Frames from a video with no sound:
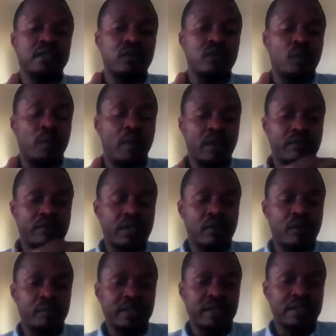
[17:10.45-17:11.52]
one of the
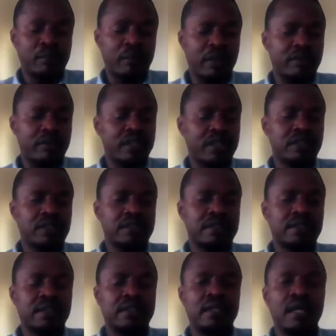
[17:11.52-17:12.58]
compressor manufacturers